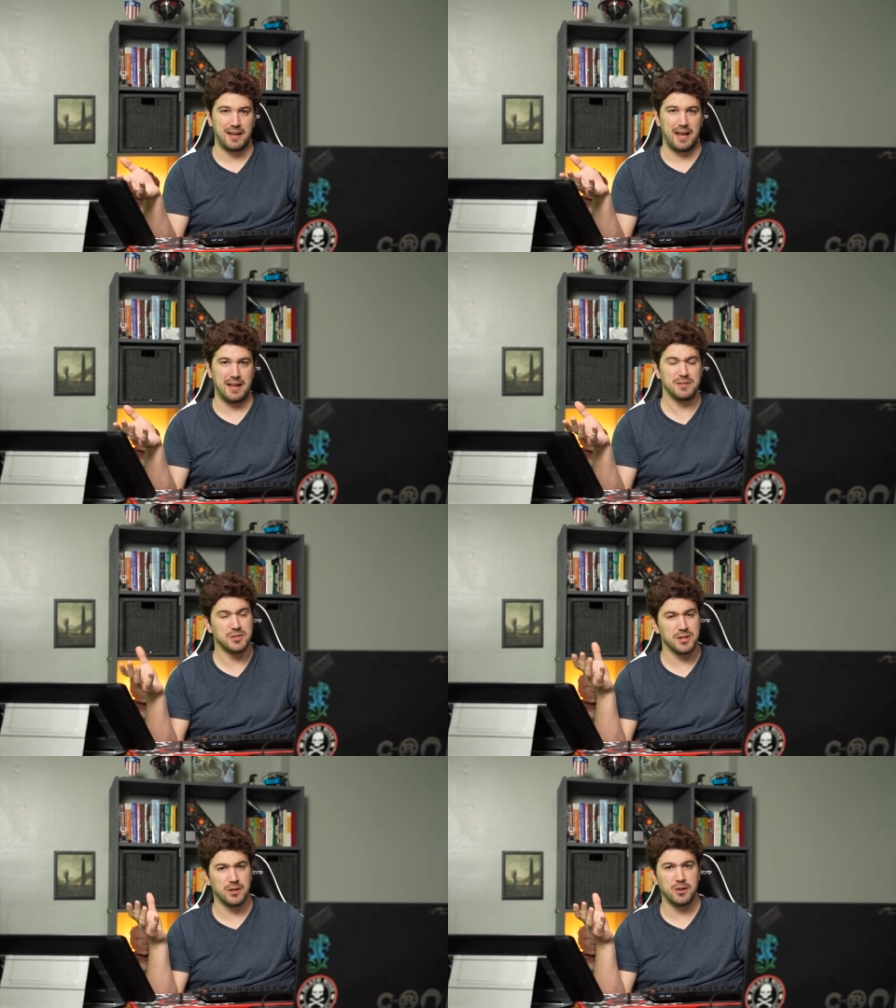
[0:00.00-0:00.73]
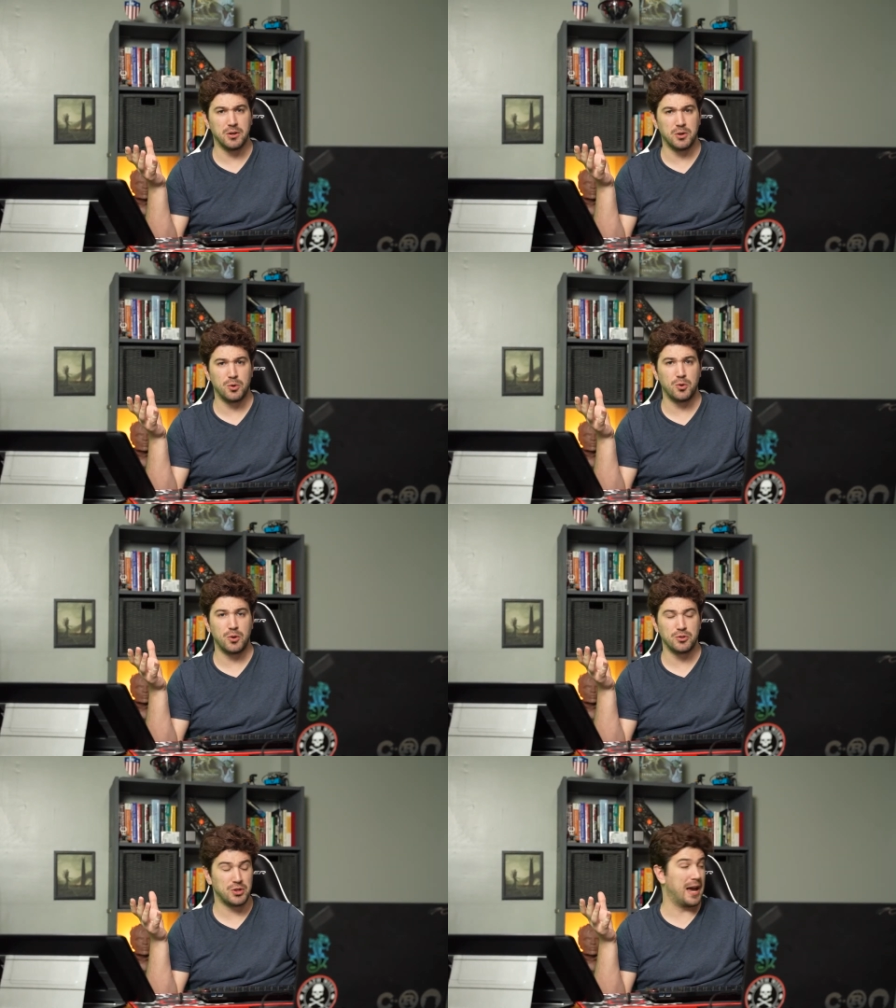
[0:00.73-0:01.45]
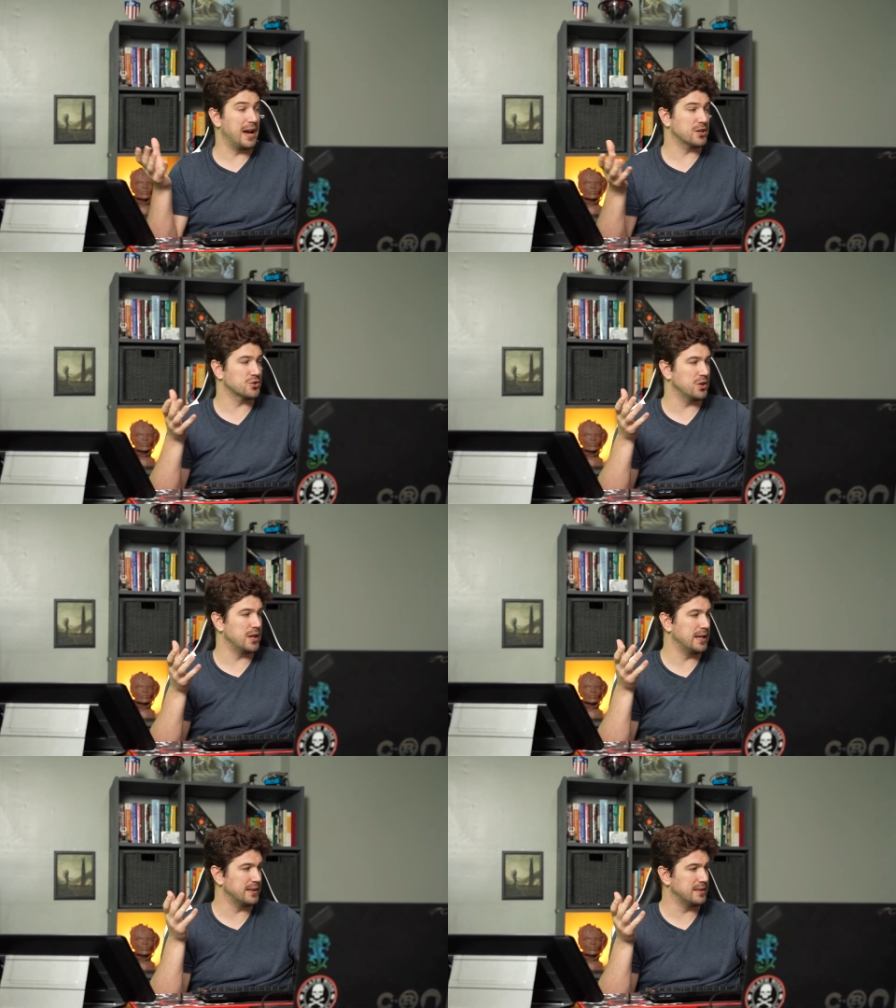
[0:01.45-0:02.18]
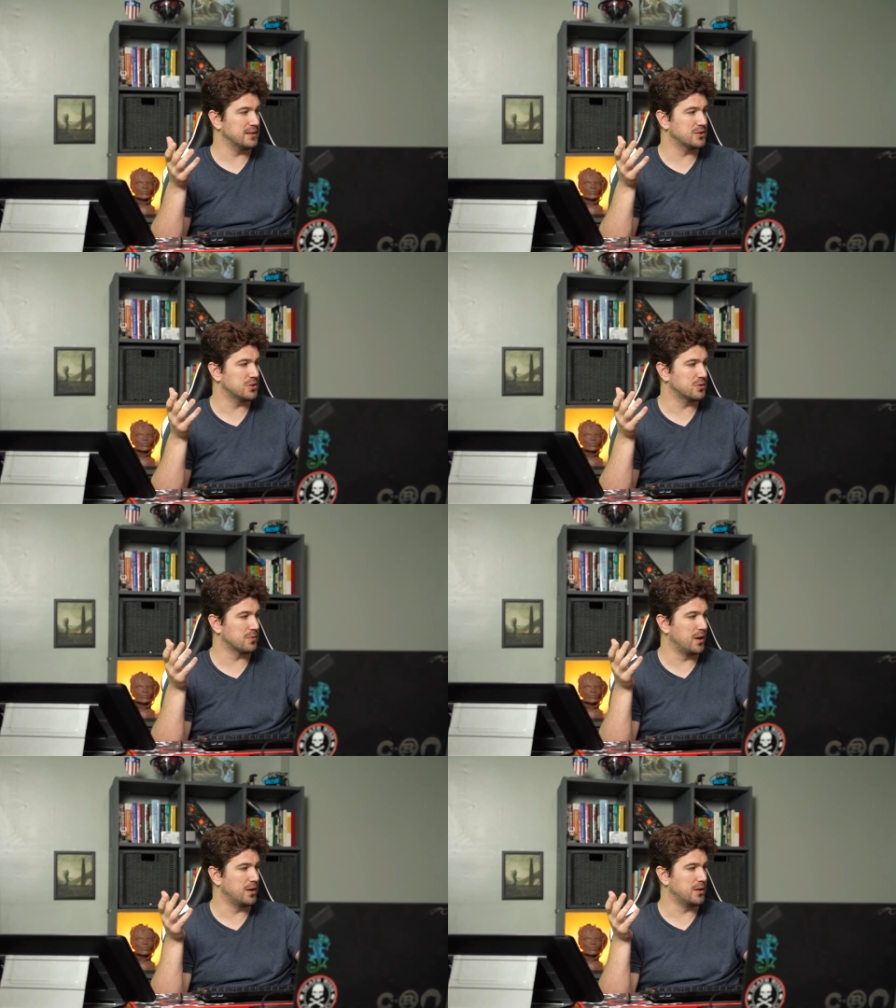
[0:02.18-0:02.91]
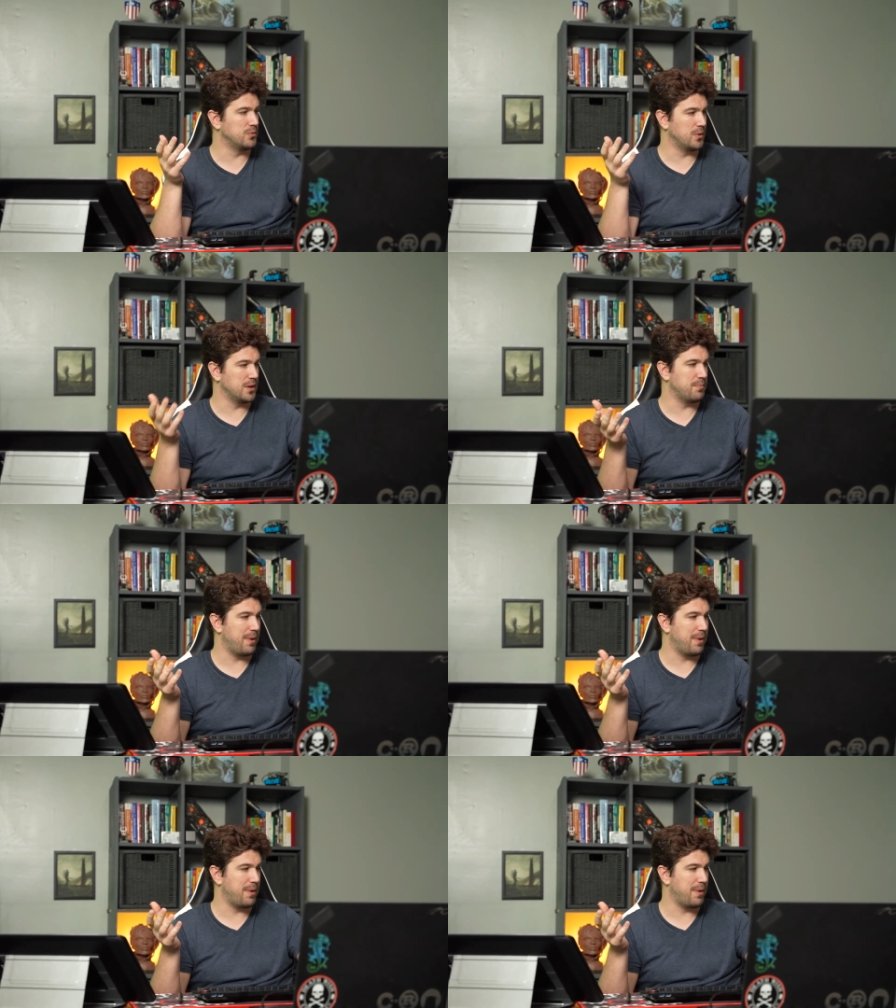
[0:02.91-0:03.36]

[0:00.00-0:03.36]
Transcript: And so to actually get this to run with